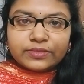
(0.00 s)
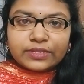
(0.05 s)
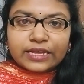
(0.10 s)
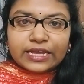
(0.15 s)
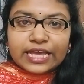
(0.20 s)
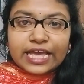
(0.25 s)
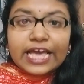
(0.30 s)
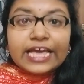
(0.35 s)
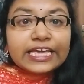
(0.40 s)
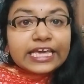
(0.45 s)

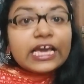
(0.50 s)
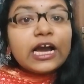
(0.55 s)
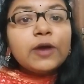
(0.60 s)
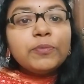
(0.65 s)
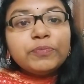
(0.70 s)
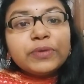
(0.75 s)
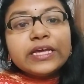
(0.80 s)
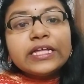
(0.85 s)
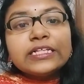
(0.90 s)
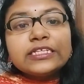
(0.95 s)
He
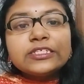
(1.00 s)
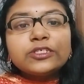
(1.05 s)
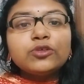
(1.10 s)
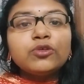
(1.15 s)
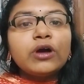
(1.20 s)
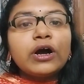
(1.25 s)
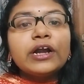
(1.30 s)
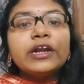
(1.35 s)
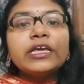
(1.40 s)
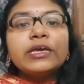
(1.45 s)
appeals
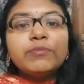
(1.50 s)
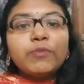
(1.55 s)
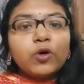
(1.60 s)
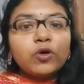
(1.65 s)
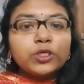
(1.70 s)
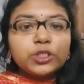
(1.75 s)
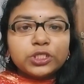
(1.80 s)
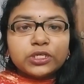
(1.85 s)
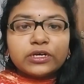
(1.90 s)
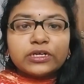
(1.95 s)
to her
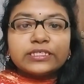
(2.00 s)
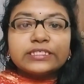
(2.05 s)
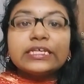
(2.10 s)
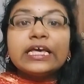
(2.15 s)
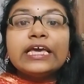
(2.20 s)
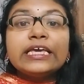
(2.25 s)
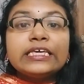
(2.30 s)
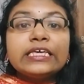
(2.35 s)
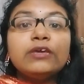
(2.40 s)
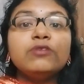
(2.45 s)

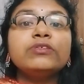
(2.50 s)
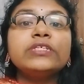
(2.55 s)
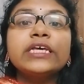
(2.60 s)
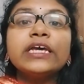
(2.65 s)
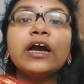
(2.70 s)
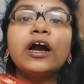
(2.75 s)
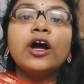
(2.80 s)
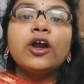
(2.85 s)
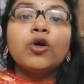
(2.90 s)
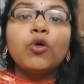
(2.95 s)
emotions,
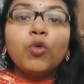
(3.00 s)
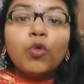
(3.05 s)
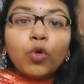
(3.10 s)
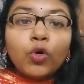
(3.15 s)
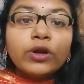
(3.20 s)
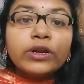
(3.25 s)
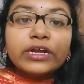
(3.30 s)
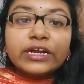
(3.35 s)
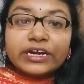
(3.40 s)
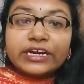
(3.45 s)
using her
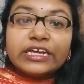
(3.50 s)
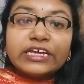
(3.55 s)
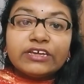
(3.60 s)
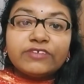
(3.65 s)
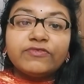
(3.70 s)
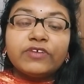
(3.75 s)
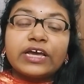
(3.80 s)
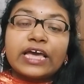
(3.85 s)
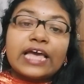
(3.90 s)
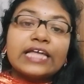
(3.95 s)
own
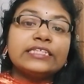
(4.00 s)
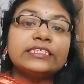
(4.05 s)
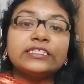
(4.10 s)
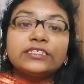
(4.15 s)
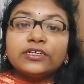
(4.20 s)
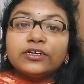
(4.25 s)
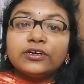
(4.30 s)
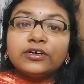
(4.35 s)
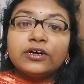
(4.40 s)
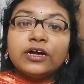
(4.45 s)
grief
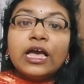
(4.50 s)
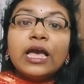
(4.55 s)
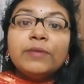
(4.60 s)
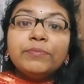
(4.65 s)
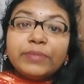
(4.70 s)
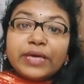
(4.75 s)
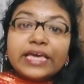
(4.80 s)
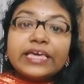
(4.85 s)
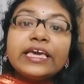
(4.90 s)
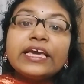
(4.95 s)
against her,
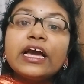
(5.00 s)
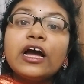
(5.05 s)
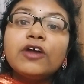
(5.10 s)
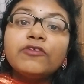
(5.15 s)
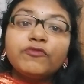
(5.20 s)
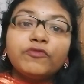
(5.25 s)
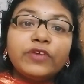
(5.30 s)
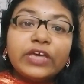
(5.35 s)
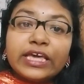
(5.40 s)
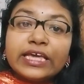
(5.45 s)
making
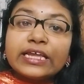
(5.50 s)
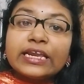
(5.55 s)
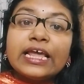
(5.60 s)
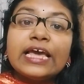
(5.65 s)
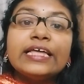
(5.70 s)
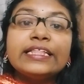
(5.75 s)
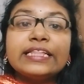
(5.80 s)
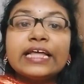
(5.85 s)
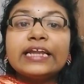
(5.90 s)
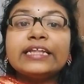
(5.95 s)
her
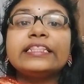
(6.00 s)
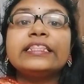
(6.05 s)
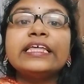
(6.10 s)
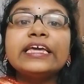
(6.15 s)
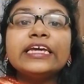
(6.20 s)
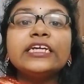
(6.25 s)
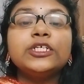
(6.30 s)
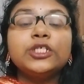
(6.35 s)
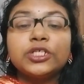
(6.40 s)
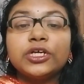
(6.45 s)
feel that
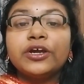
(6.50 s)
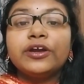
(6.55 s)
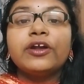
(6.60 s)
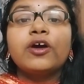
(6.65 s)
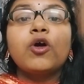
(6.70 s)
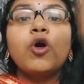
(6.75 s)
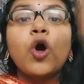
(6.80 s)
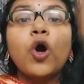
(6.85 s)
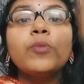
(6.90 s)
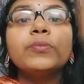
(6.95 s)
they share
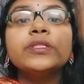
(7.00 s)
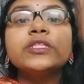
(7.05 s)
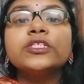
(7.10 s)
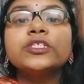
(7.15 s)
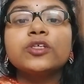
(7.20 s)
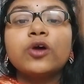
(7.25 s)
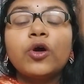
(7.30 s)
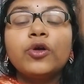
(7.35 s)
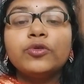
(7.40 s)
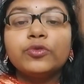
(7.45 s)
a common
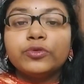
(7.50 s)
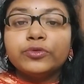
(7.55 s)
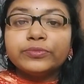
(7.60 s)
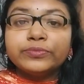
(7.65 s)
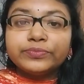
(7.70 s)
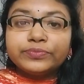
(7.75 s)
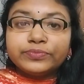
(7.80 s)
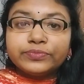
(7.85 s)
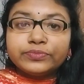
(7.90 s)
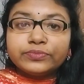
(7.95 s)

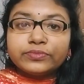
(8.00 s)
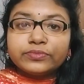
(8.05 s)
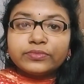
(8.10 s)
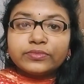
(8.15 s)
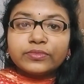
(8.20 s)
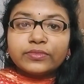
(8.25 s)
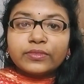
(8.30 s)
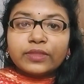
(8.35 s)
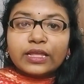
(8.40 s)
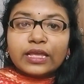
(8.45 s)
sorrow.
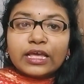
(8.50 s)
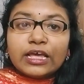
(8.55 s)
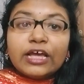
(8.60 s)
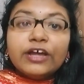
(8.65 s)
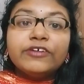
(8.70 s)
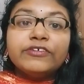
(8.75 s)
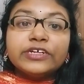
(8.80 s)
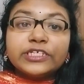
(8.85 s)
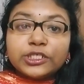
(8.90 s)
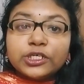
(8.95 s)

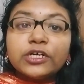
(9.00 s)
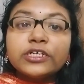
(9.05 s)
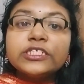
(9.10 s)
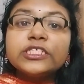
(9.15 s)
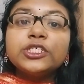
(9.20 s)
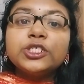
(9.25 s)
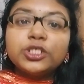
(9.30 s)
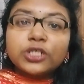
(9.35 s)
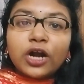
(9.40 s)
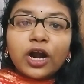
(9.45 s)

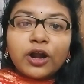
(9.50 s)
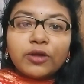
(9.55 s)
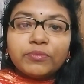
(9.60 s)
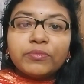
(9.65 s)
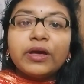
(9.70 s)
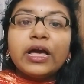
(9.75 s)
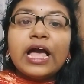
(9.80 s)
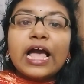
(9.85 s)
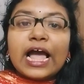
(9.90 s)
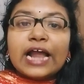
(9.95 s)
Richard's
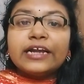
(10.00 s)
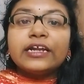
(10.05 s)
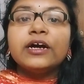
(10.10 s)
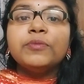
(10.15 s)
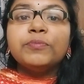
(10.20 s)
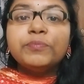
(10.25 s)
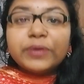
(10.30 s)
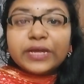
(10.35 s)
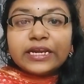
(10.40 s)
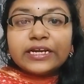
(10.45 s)
charm and
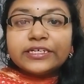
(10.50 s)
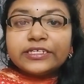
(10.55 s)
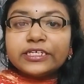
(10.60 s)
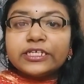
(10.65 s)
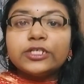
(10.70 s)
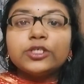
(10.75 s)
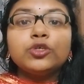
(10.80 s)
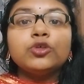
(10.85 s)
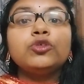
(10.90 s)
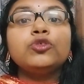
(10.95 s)

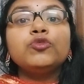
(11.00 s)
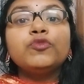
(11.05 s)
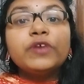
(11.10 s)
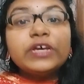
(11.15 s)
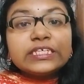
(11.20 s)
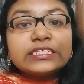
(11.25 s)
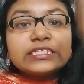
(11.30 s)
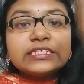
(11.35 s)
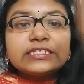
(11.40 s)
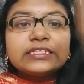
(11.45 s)
ability to
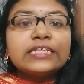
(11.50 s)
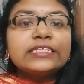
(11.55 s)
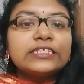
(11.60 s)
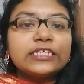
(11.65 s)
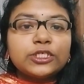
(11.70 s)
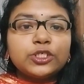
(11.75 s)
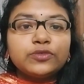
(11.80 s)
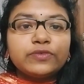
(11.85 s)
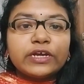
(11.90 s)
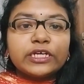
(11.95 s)
twist the
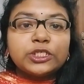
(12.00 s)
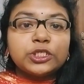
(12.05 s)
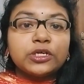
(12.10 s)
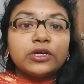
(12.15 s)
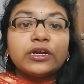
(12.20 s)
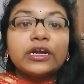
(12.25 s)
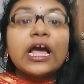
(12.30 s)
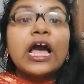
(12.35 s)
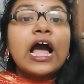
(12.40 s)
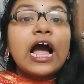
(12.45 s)

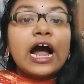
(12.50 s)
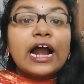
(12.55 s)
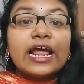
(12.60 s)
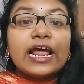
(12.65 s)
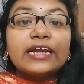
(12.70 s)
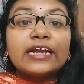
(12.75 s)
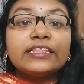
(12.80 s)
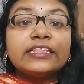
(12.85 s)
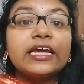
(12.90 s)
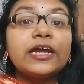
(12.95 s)
situation are
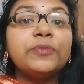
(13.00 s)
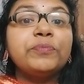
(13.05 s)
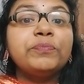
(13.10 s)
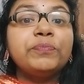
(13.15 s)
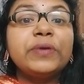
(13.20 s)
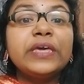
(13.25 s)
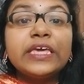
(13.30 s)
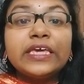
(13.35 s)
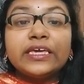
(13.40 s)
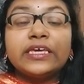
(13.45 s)
at their
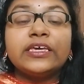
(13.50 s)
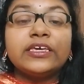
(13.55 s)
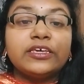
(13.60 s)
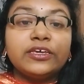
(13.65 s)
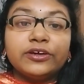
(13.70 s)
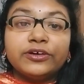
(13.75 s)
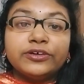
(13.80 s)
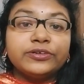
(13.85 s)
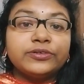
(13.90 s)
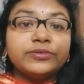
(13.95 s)
peak
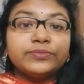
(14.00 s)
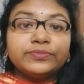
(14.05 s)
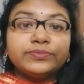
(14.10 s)
here.